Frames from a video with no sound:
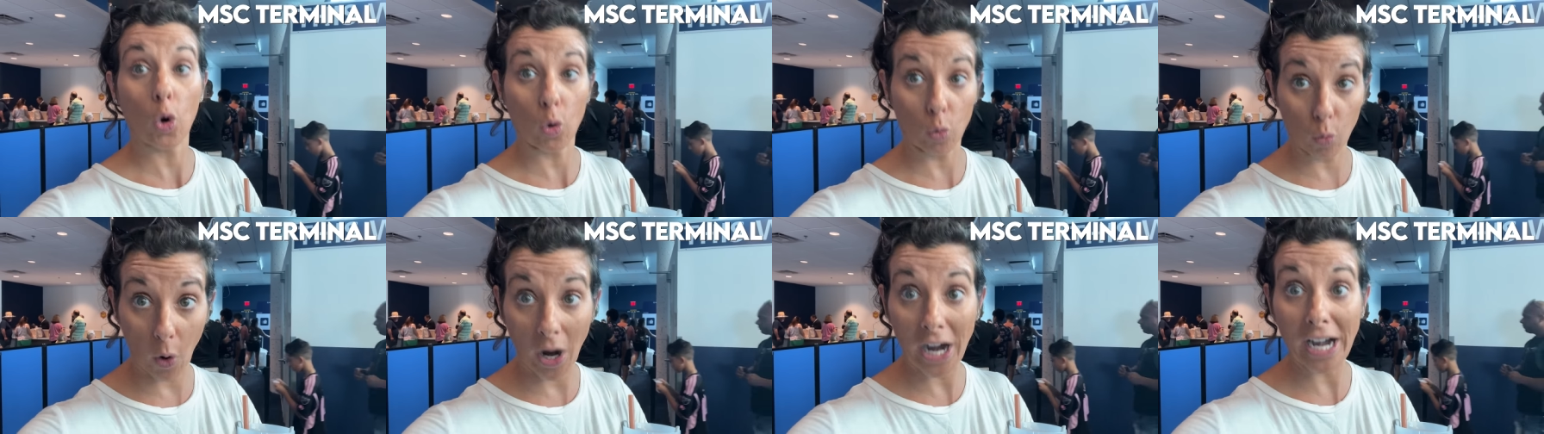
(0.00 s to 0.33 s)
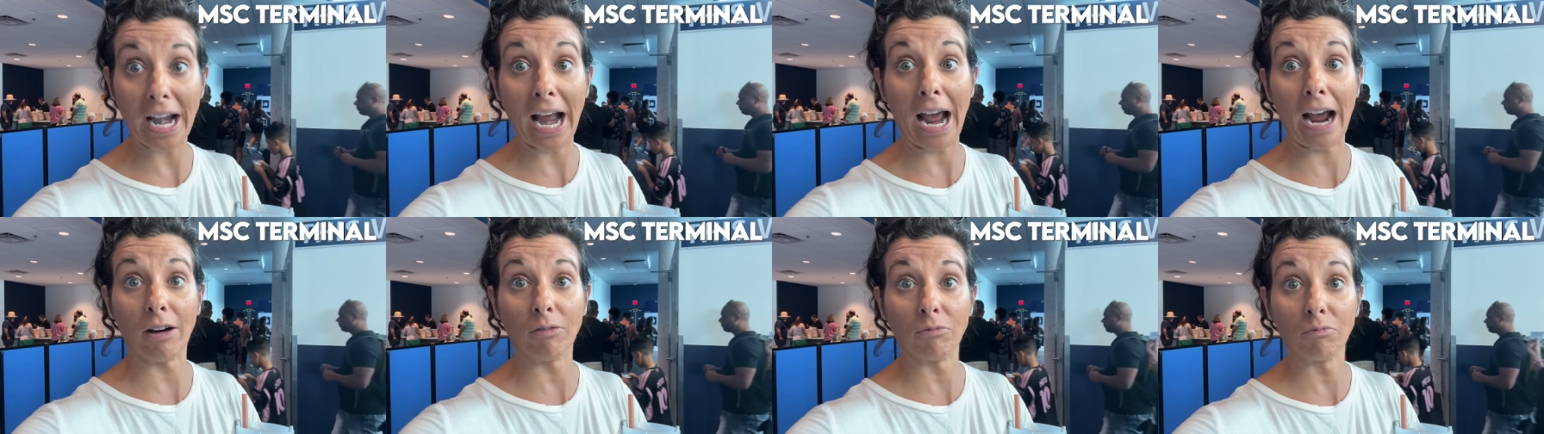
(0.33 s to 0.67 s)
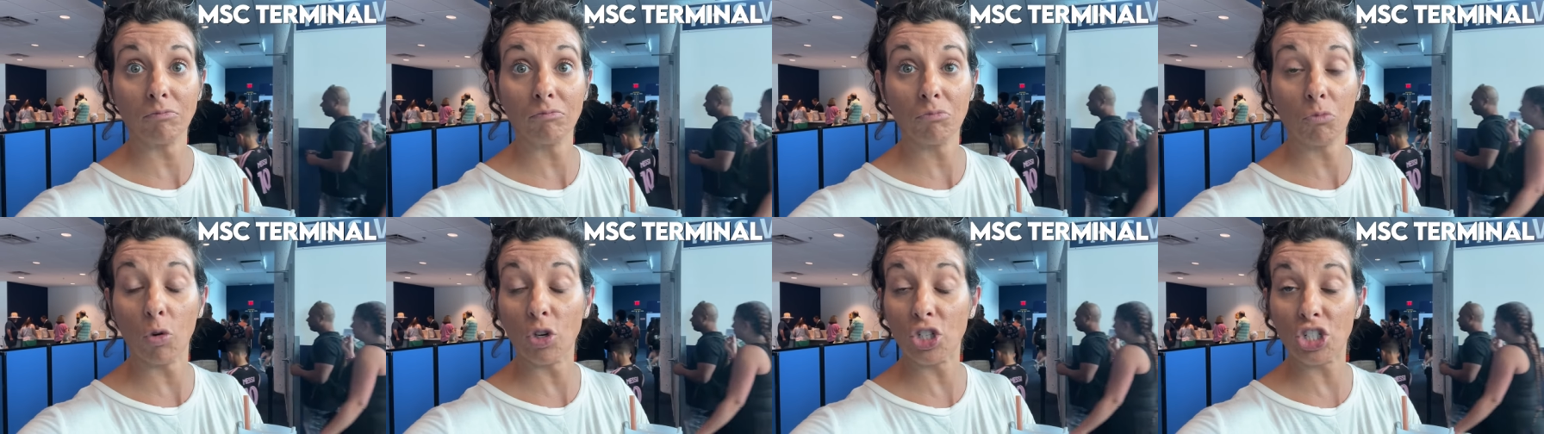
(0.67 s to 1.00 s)
right now,
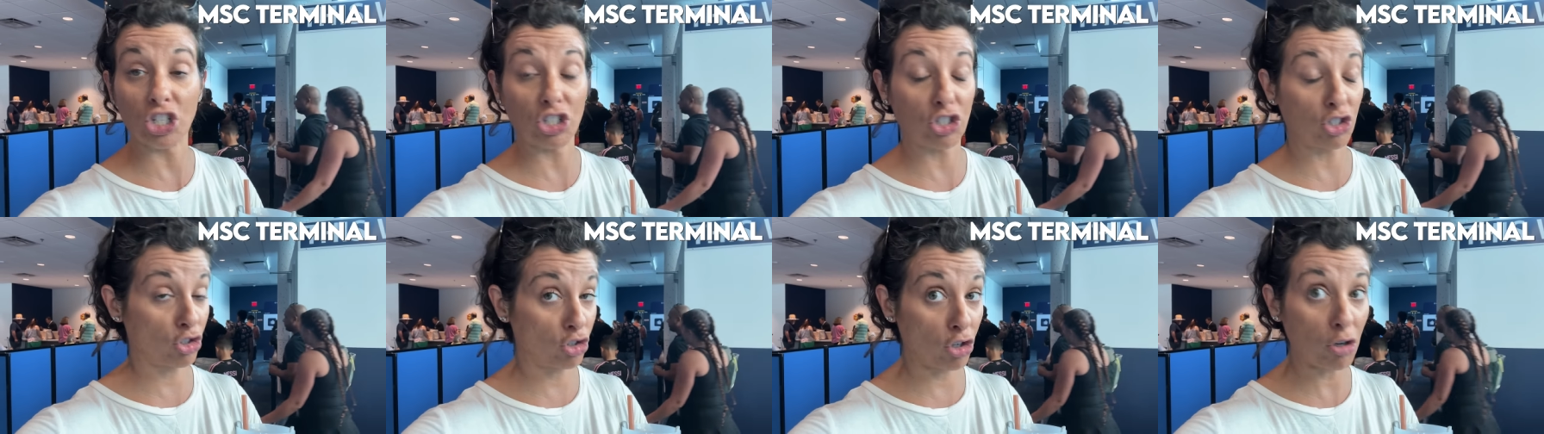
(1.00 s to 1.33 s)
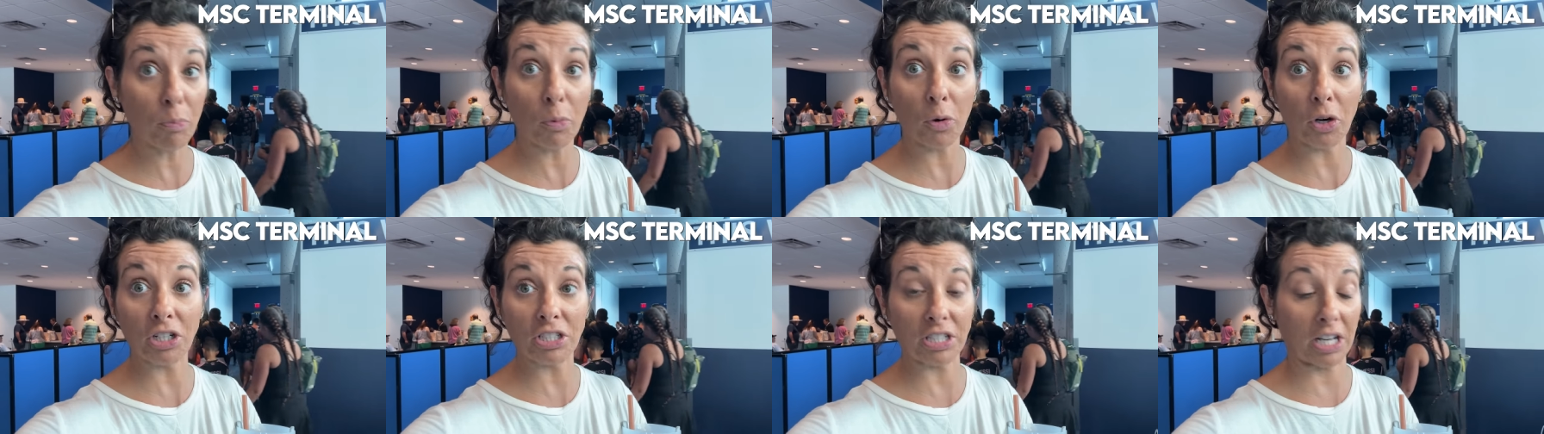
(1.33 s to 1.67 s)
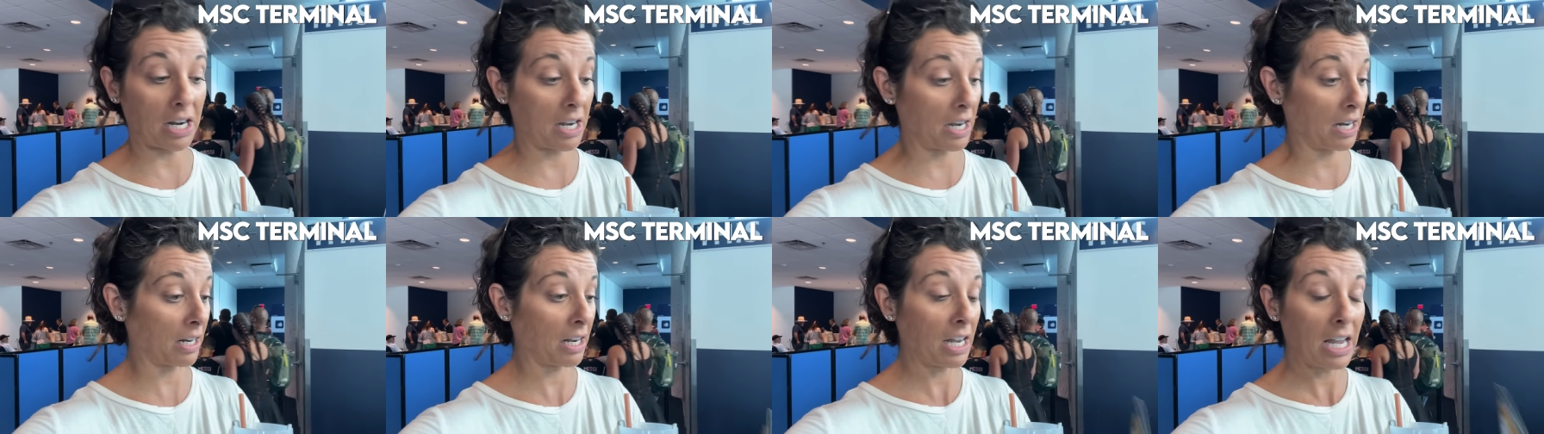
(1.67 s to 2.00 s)
which is super
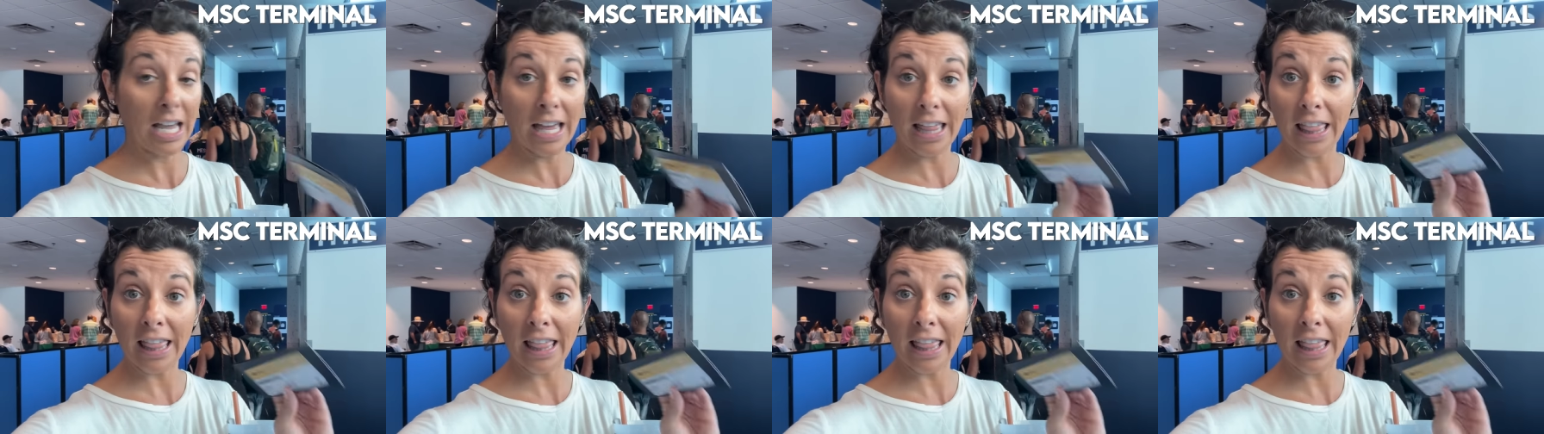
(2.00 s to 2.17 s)
exciting.